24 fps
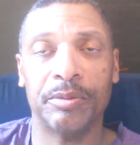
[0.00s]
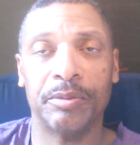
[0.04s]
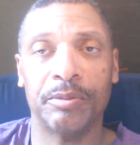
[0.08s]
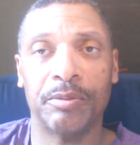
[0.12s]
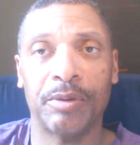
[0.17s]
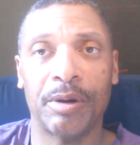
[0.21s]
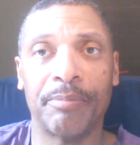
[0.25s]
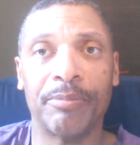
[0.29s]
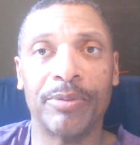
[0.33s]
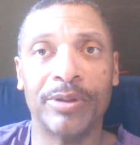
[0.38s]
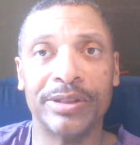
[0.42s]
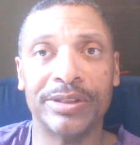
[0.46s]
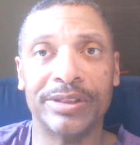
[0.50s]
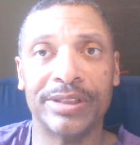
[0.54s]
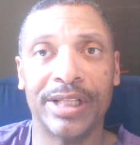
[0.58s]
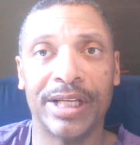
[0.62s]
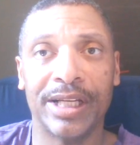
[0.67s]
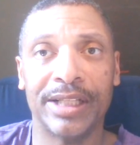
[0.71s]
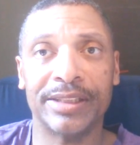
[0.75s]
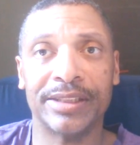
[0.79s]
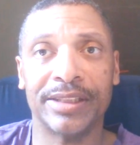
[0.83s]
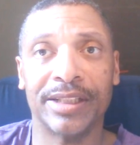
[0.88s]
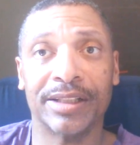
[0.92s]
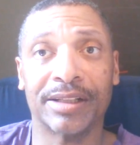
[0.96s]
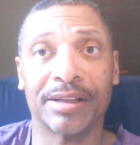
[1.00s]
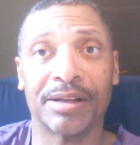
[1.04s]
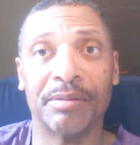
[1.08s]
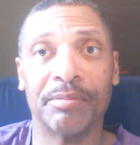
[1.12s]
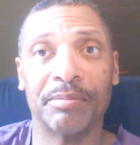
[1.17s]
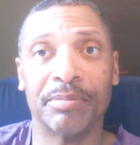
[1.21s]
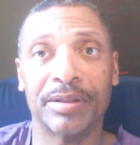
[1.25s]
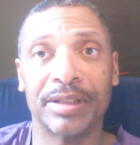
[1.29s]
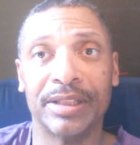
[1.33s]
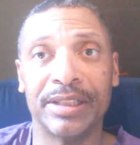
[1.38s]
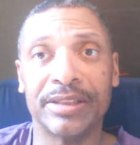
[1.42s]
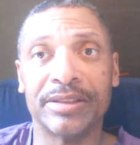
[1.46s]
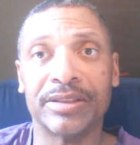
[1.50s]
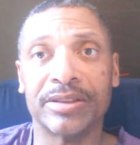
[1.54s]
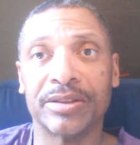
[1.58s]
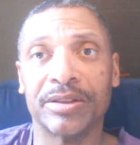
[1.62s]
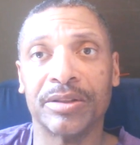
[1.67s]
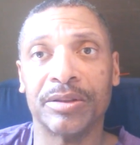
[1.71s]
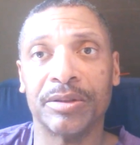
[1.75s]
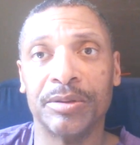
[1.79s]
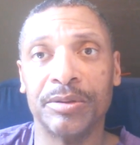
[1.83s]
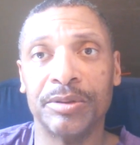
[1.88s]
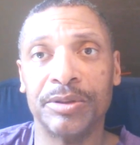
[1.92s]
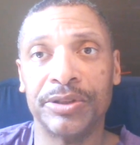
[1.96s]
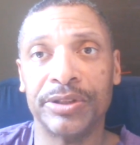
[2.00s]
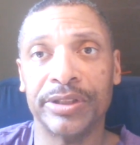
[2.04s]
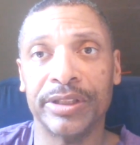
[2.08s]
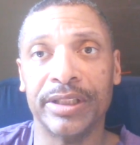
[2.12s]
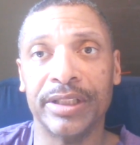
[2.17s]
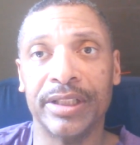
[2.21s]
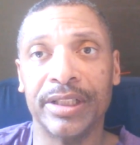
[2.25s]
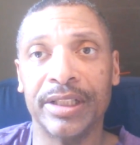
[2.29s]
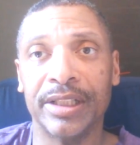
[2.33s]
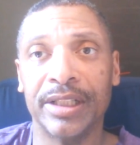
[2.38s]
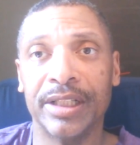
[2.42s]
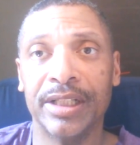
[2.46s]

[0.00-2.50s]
represent a complete solution.